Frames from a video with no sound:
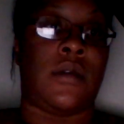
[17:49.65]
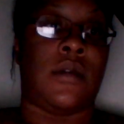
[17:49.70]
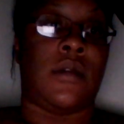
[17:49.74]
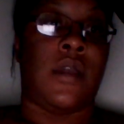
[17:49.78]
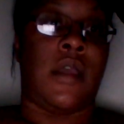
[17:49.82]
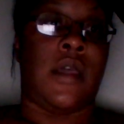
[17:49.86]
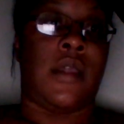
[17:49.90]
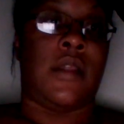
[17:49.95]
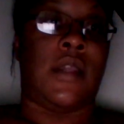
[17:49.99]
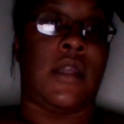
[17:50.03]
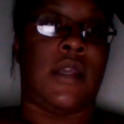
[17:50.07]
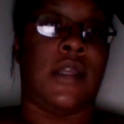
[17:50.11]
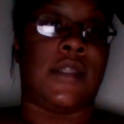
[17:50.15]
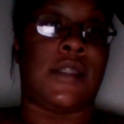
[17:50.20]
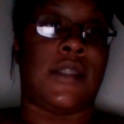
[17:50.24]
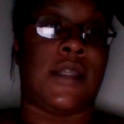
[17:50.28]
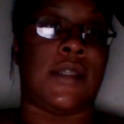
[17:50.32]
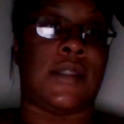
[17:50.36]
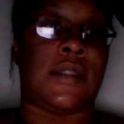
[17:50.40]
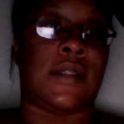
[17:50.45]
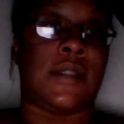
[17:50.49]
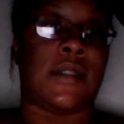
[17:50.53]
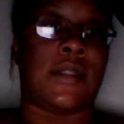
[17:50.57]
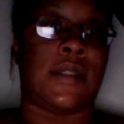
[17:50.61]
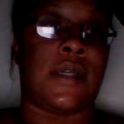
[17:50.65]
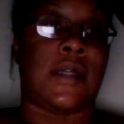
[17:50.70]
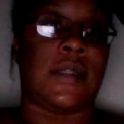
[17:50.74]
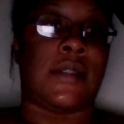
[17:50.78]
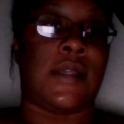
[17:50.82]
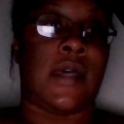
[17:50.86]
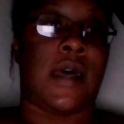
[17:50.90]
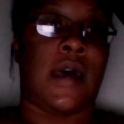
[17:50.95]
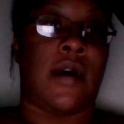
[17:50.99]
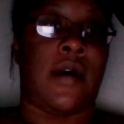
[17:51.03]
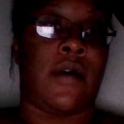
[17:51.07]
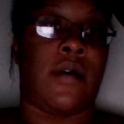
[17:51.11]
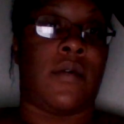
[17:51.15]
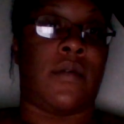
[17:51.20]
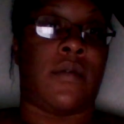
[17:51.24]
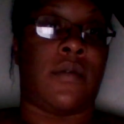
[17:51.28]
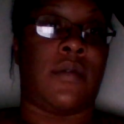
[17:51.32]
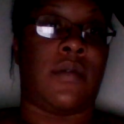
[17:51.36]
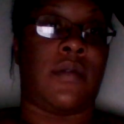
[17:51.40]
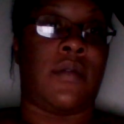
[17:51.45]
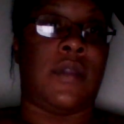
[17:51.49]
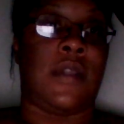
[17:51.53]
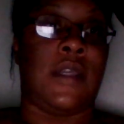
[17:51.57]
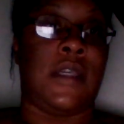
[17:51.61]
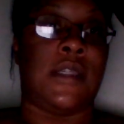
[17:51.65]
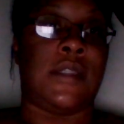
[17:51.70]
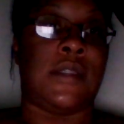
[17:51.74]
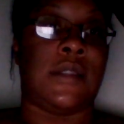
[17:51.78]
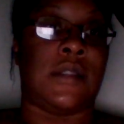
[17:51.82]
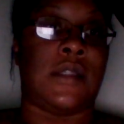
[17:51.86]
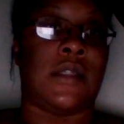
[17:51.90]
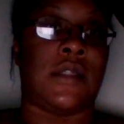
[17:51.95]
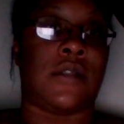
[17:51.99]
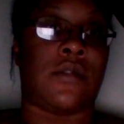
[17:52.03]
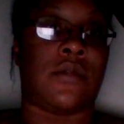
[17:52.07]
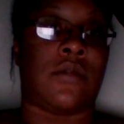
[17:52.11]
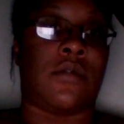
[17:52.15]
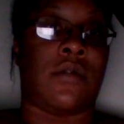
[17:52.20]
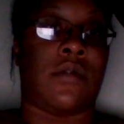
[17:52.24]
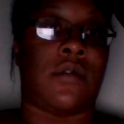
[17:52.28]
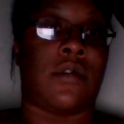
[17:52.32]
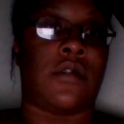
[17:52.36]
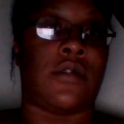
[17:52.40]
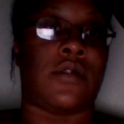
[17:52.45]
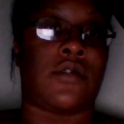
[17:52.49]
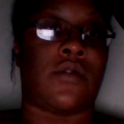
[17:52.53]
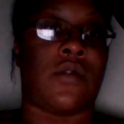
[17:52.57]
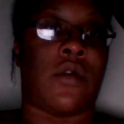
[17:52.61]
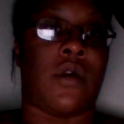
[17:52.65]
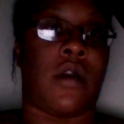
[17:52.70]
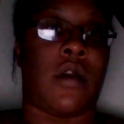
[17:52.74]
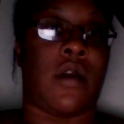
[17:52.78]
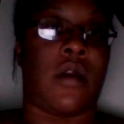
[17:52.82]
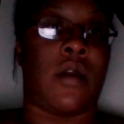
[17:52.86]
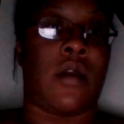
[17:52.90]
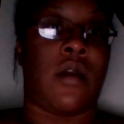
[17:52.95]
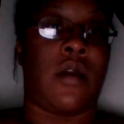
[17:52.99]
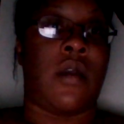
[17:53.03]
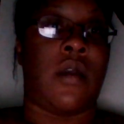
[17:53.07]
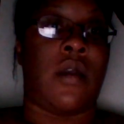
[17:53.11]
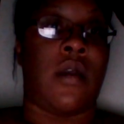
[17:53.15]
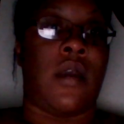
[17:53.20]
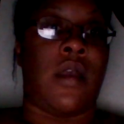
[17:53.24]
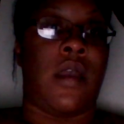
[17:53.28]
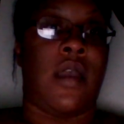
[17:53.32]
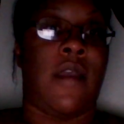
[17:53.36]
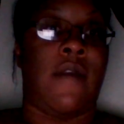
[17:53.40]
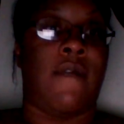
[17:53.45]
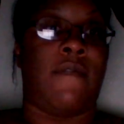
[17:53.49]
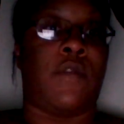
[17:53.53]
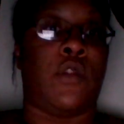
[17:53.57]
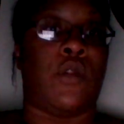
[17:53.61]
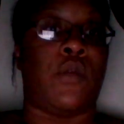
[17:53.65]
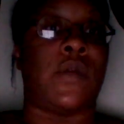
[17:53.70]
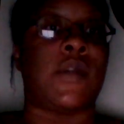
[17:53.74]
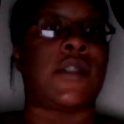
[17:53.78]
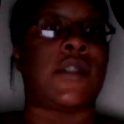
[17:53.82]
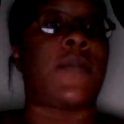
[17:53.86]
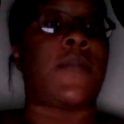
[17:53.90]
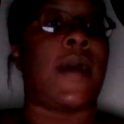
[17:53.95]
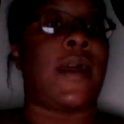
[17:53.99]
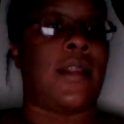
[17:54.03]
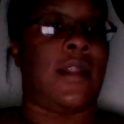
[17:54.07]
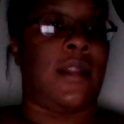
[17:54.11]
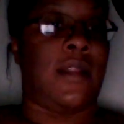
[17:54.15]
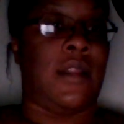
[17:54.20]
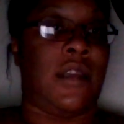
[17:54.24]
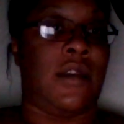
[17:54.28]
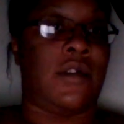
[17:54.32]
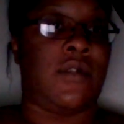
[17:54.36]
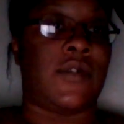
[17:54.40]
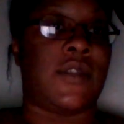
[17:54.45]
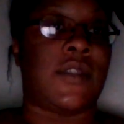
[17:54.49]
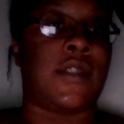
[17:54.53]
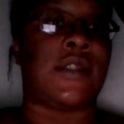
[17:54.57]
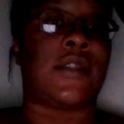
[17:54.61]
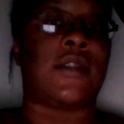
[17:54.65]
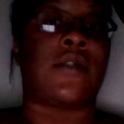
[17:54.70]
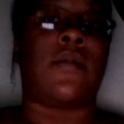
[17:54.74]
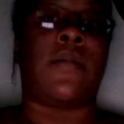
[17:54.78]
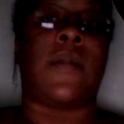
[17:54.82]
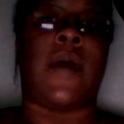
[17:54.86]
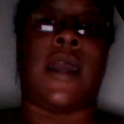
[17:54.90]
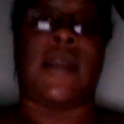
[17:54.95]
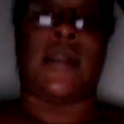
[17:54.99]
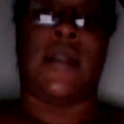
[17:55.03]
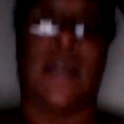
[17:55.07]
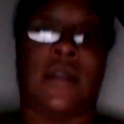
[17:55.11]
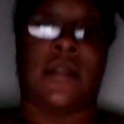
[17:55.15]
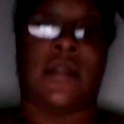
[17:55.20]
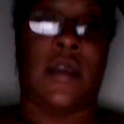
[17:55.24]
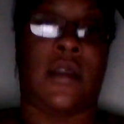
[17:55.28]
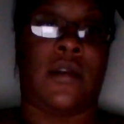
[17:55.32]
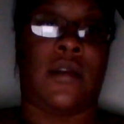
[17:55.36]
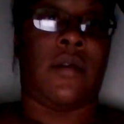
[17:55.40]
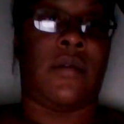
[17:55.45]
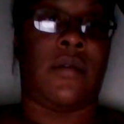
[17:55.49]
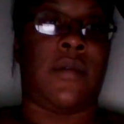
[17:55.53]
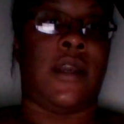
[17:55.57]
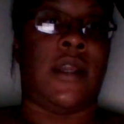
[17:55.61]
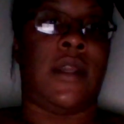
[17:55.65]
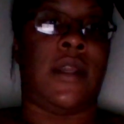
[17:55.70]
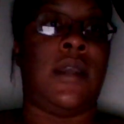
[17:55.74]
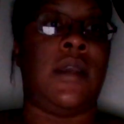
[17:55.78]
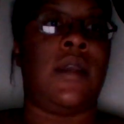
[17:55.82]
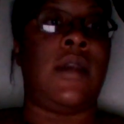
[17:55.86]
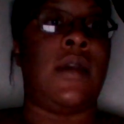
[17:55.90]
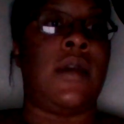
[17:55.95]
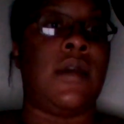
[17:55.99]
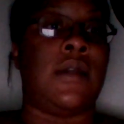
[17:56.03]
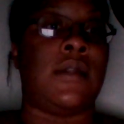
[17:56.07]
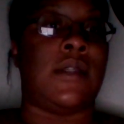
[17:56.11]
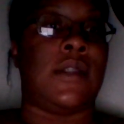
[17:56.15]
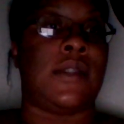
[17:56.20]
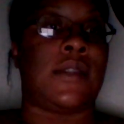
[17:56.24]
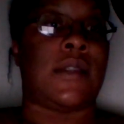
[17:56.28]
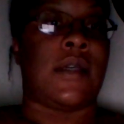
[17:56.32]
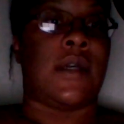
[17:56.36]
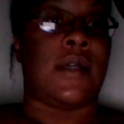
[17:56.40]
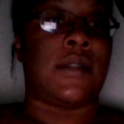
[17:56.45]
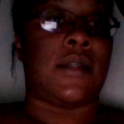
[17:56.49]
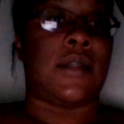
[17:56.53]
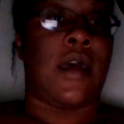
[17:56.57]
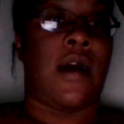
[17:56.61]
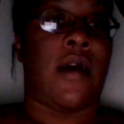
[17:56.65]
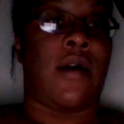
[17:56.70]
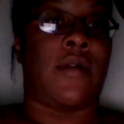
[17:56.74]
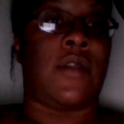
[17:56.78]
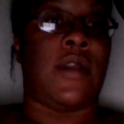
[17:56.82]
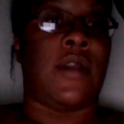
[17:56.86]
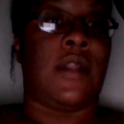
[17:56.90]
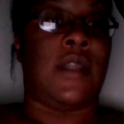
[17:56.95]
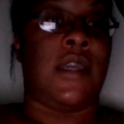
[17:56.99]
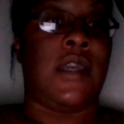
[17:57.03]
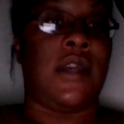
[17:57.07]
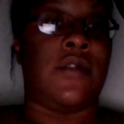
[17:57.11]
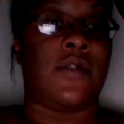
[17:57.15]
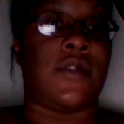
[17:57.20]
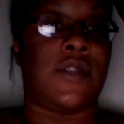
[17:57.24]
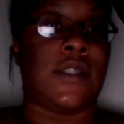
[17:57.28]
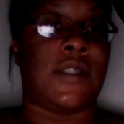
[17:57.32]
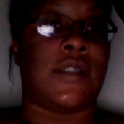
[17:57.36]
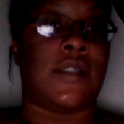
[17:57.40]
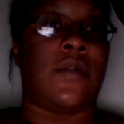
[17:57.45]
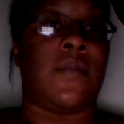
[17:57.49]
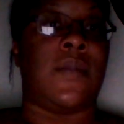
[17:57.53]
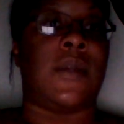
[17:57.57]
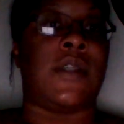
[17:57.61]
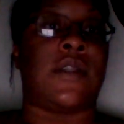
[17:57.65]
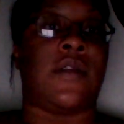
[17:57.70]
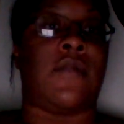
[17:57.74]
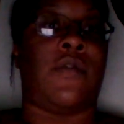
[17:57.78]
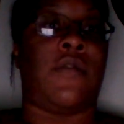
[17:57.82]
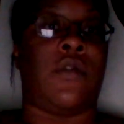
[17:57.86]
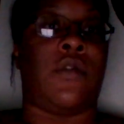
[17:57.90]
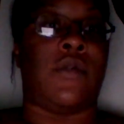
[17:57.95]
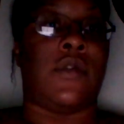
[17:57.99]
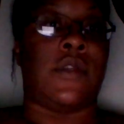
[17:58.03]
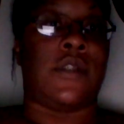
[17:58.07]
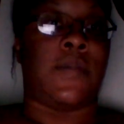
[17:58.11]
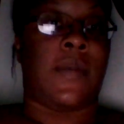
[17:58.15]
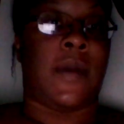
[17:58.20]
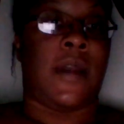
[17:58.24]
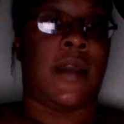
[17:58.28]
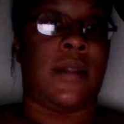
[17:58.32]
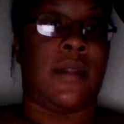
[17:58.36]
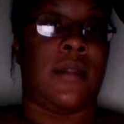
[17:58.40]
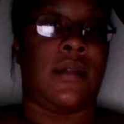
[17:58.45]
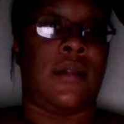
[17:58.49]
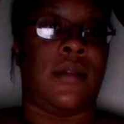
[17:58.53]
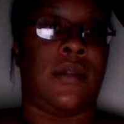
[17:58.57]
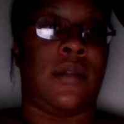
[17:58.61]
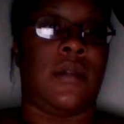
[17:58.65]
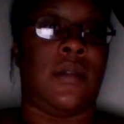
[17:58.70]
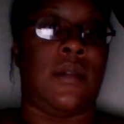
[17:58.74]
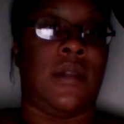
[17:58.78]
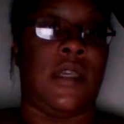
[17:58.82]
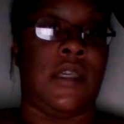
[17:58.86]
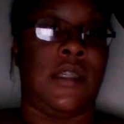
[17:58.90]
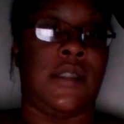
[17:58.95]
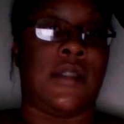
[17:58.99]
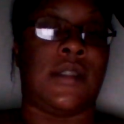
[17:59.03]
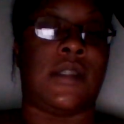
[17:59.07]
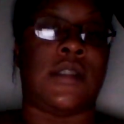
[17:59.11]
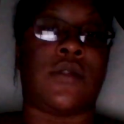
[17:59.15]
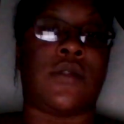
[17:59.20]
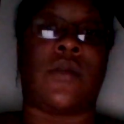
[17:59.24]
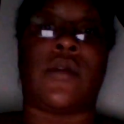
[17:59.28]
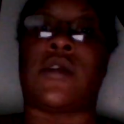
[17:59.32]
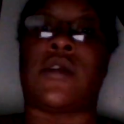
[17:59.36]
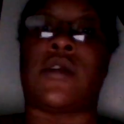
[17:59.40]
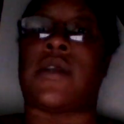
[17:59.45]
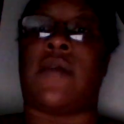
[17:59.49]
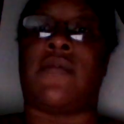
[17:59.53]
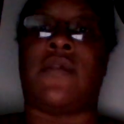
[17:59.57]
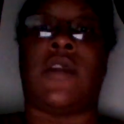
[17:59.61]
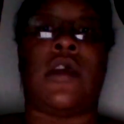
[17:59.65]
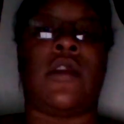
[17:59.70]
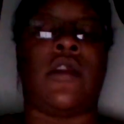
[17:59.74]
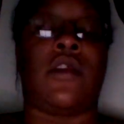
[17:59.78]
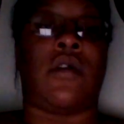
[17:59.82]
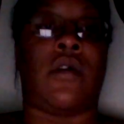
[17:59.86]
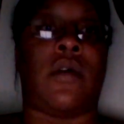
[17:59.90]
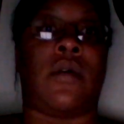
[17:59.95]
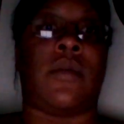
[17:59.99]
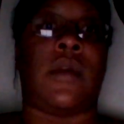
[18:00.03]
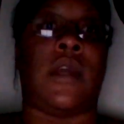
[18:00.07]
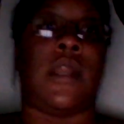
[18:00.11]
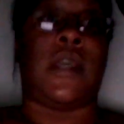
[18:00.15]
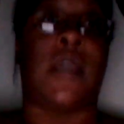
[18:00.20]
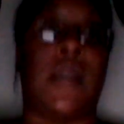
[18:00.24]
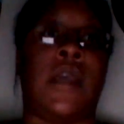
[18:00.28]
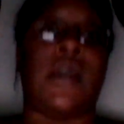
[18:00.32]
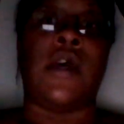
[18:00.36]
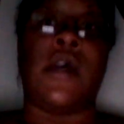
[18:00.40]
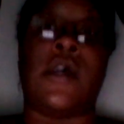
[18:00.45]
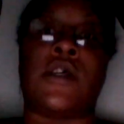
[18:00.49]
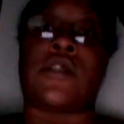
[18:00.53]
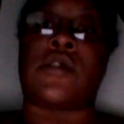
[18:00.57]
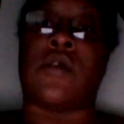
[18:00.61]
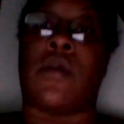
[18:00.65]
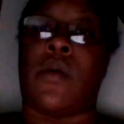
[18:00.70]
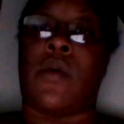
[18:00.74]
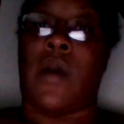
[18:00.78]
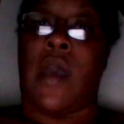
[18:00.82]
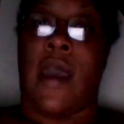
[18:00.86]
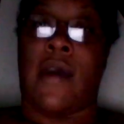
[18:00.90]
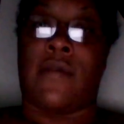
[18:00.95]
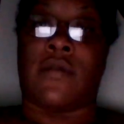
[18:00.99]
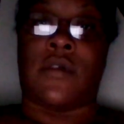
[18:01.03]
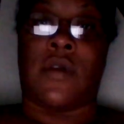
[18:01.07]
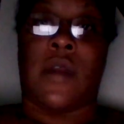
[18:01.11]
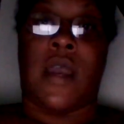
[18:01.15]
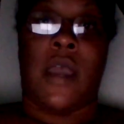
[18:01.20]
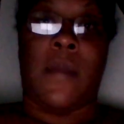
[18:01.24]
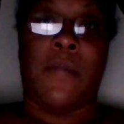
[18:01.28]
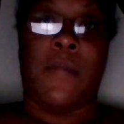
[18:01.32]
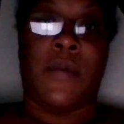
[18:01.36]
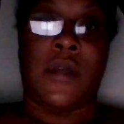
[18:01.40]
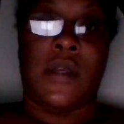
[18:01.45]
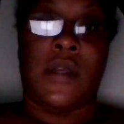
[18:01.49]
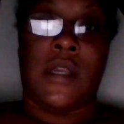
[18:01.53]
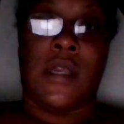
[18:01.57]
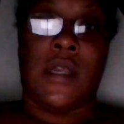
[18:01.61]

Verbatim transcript: and then it says discuss how these disorders are influenced by the legal system. I did that already. Discuss how the legal system is influenced by these disorders. I've done it already. So after I put